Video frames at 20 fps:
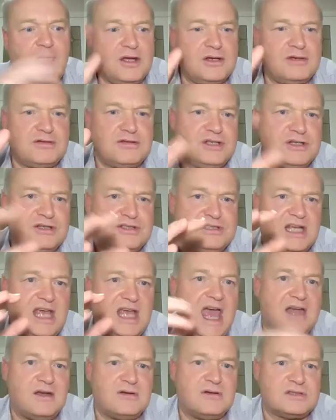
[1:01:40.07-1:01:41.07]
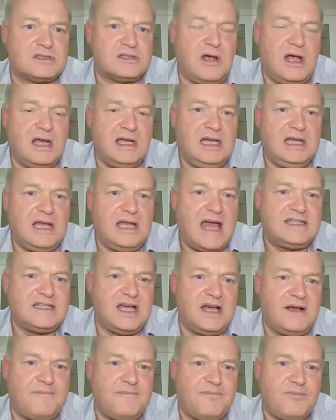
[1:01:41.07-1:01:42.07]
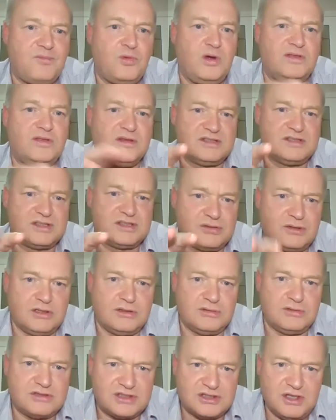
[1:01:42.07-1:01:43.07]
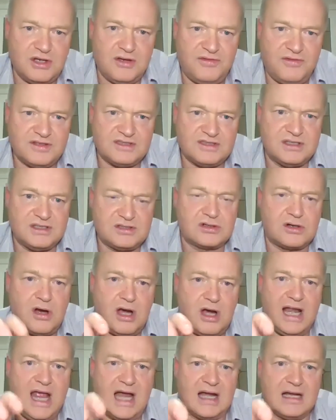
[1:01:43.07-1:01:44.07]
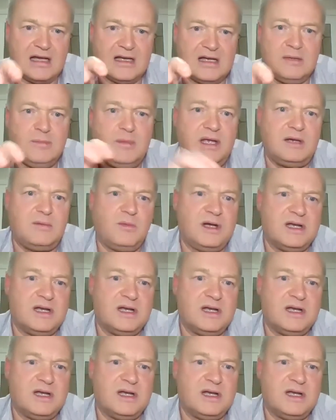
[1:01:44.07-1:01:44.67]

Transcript: introducing cattle slightly later when the soil surface has dried out a little bit,